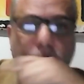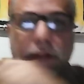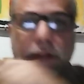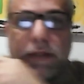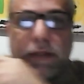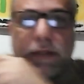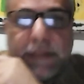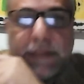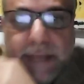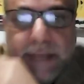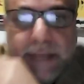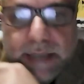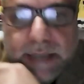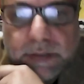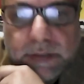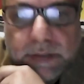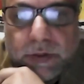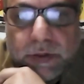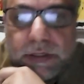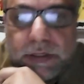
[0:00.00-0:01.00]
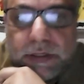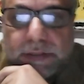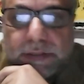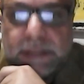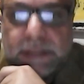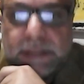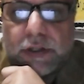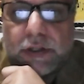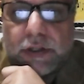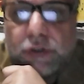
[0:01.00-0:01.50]
this case, it
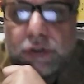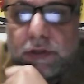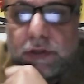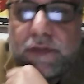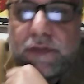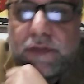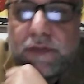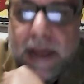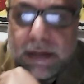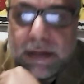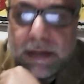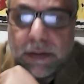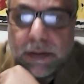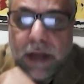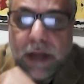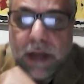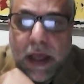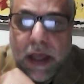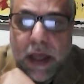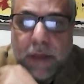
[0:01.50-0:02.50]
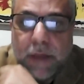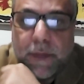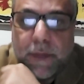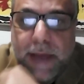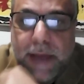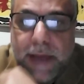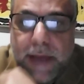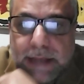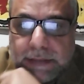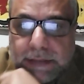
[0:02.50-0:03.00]
is also defined
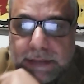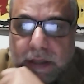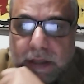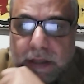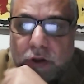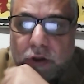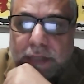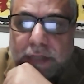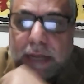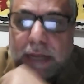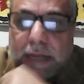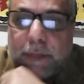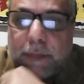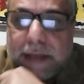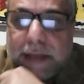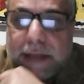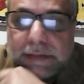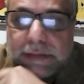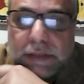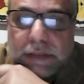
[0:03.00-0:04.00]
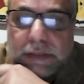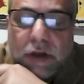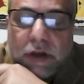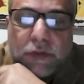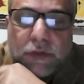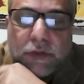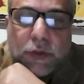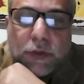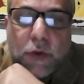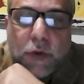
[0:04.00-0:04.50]
based on the capacity
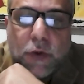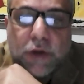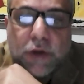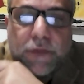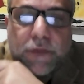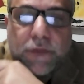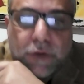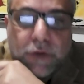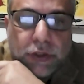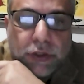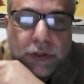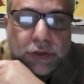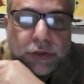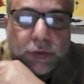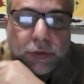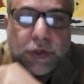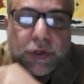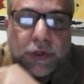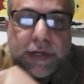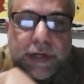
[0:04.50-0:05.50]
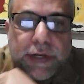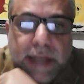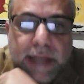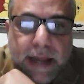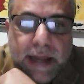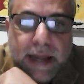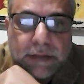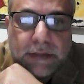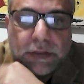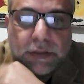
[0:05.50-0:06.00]
of the workforce to
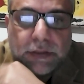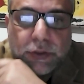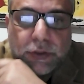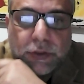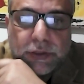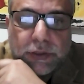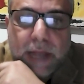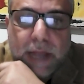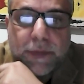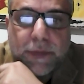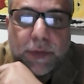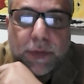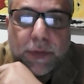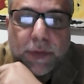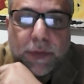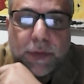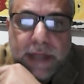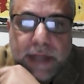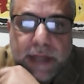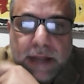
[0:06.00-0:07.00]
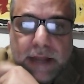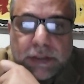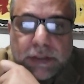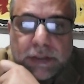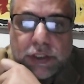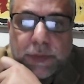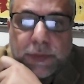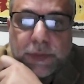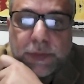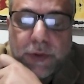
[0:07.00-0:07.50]
create those appropriate
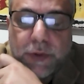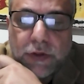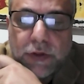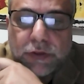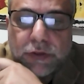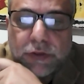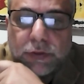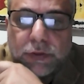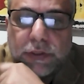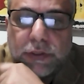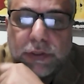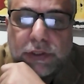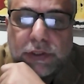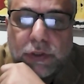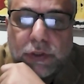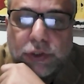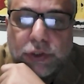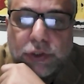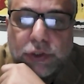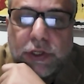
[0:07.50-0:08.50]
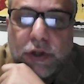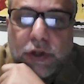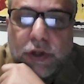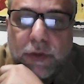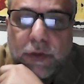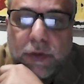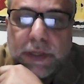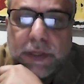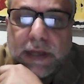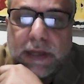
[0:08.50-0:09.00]
response to the
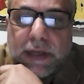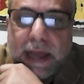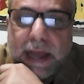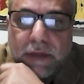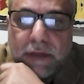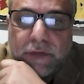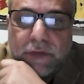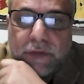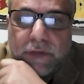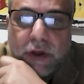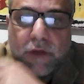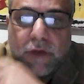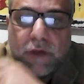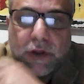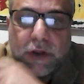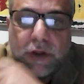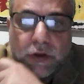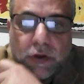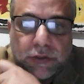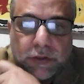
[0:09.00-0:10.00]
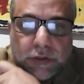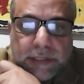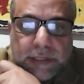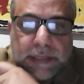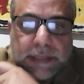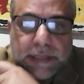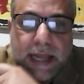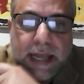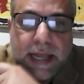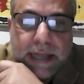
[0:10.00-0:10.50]
socio-economic life of a
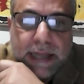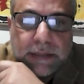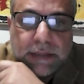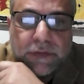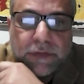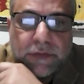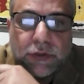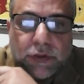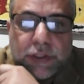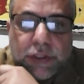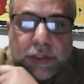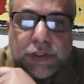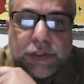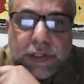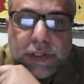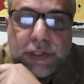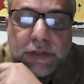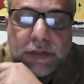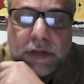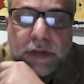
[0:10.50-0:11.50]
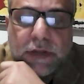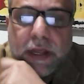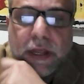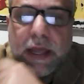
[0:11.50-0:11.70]
context, and for this reason,